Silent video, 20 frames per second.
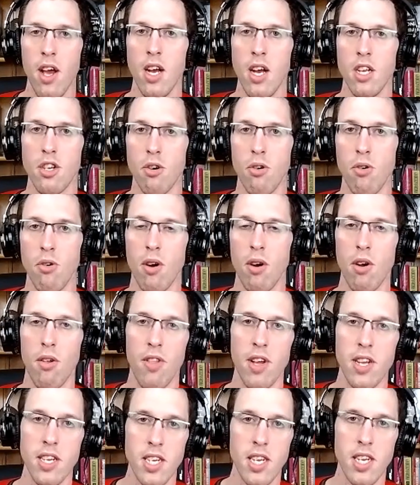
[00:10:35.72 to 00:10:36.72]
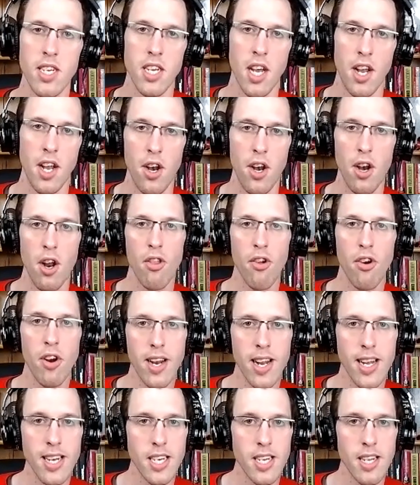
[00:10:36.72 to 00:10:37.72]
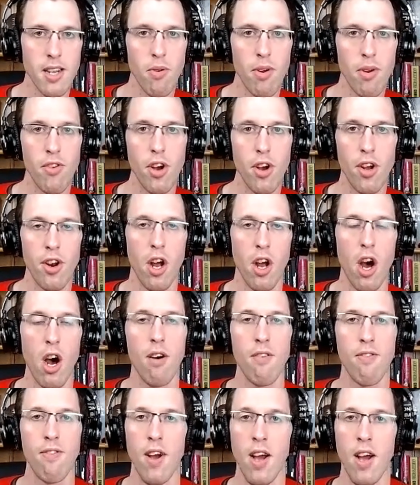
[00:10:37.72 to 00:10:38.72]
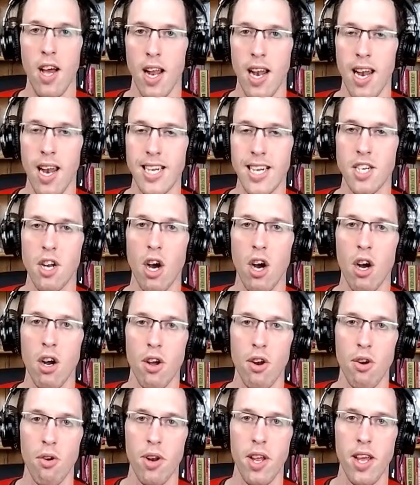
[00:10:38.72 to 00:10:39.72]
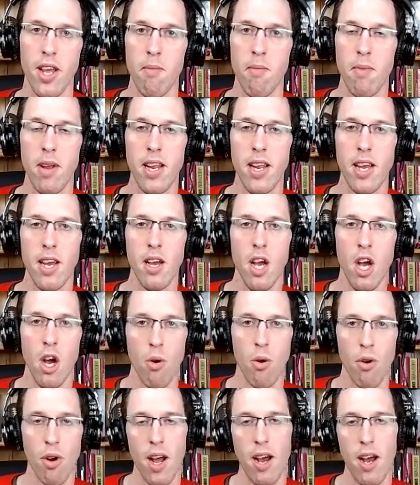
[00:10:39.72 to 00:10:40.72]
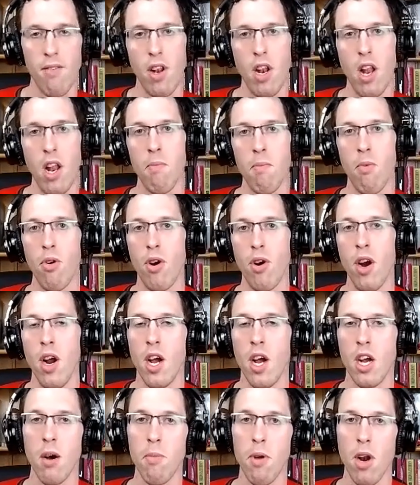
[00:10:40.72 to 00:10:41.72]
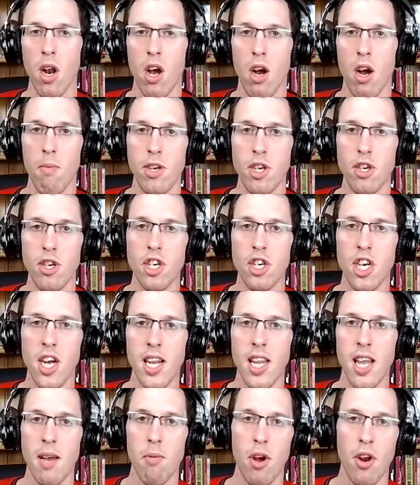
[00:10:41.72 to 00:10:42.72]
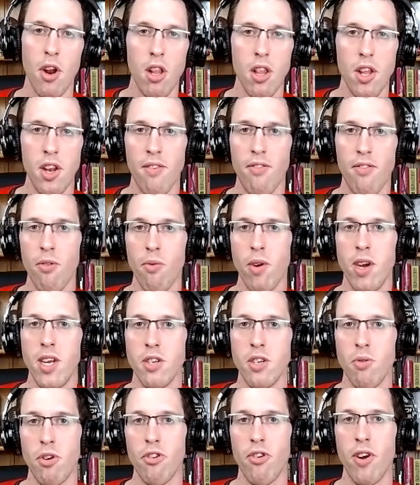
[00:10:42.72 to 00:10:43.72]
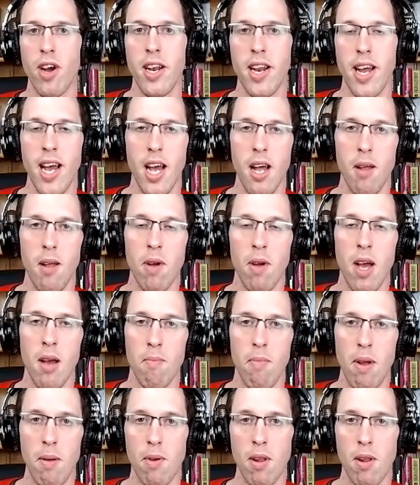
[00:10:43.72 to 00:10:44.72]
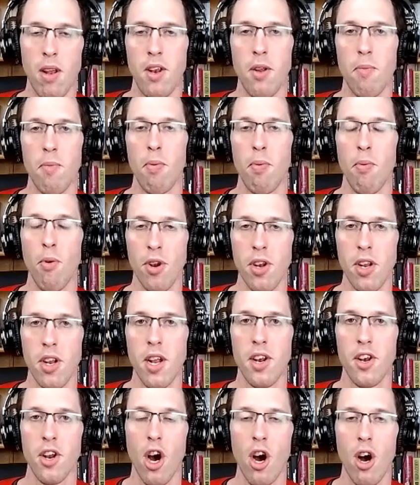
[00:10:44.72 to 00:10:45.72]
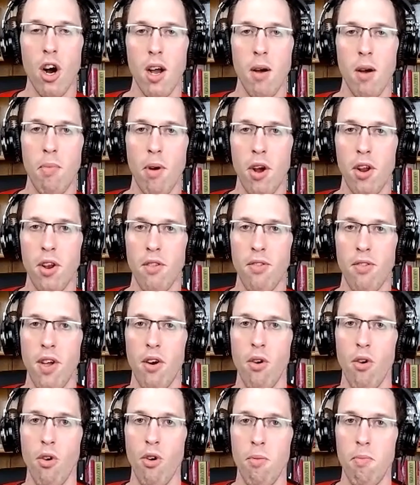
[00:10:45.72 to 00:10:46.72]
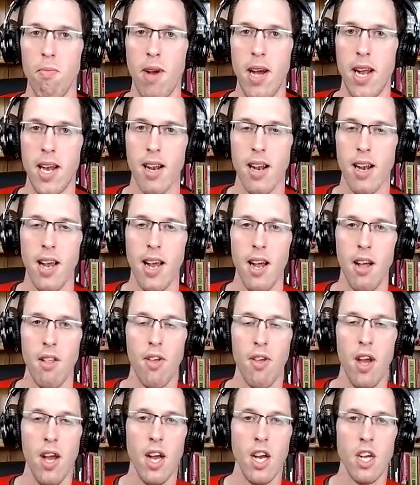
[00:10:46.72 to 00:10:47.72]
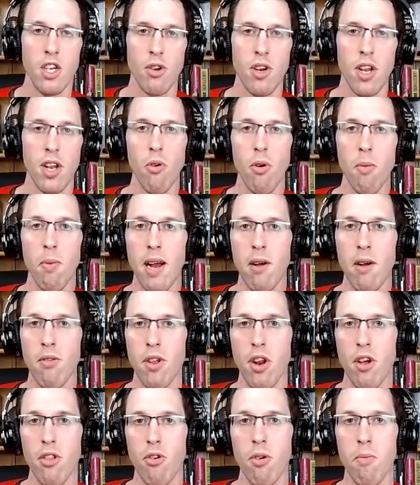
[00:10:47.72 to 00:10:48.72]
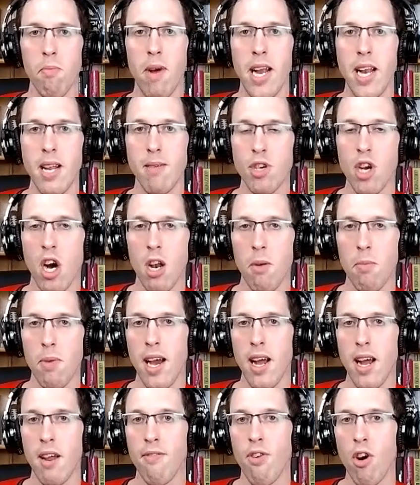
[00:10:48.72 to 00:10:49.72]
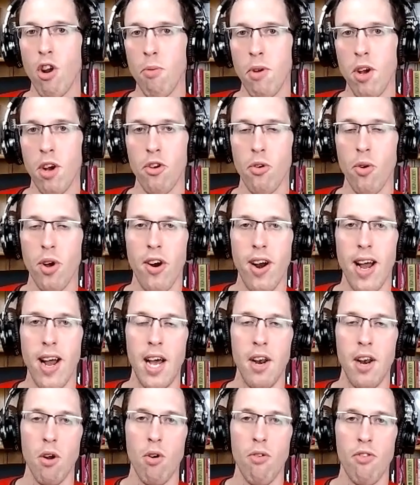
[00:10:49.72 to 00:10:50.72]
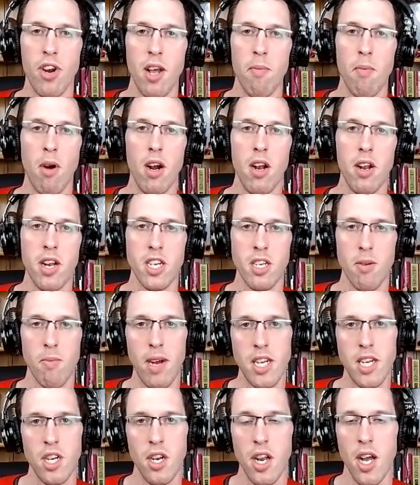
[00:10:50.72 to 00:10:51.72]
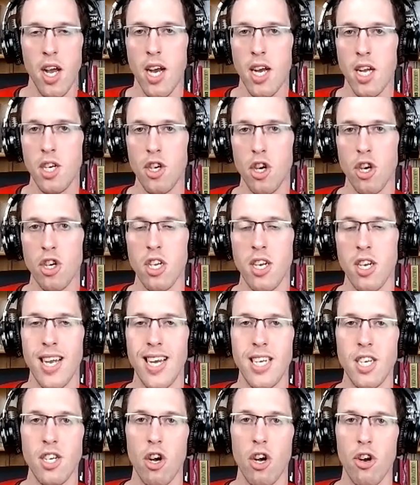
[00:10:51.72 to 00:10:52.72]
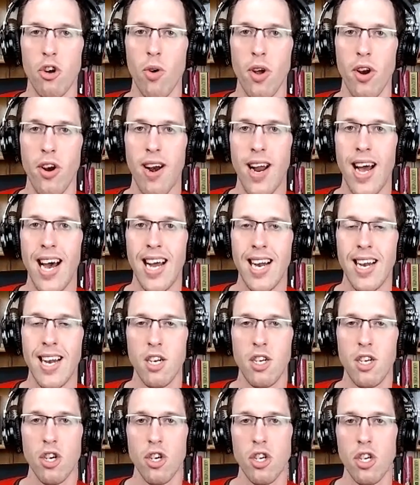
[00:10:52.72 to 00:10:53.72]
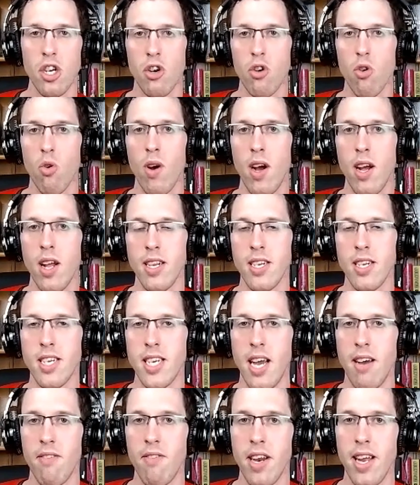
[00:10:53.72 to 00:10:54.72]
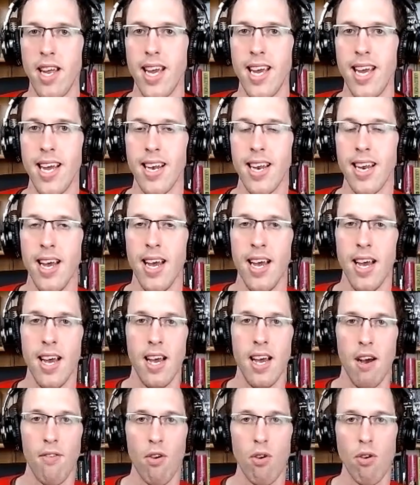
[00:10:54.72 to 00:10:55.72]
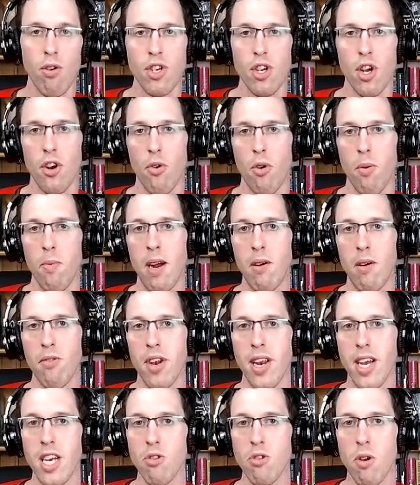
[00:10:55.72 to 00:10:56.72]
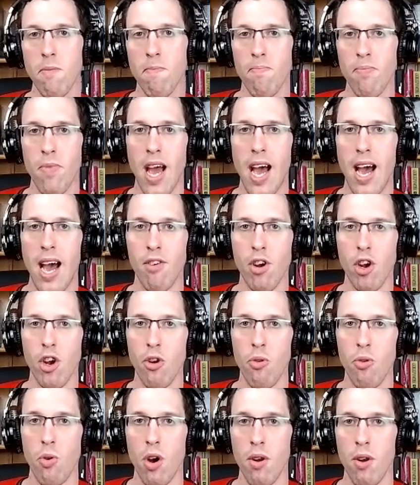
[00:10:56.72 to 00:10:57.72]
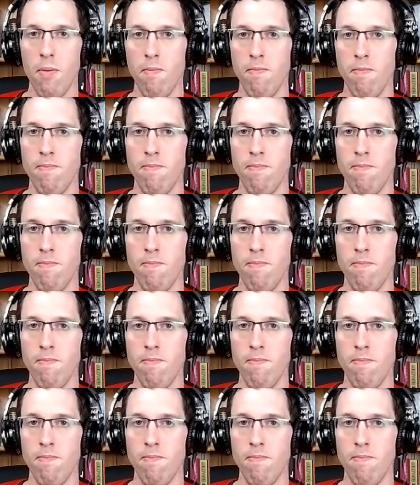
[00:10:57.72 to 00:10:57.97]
So this is another edition that we've done of Let's Talk on OTI Media. We're going to have a lot more coming along. Be sure to check them out, all the different ways that we're trying to help people to promote and talk about their own mental health. So until we're back with another one, my name's Colm Kelly. Follow me on Twitter at Overtime Ireland. As I mentioned, Justin is on Twitter at Justin1278. Of course, until we're back with the next one, have a good one.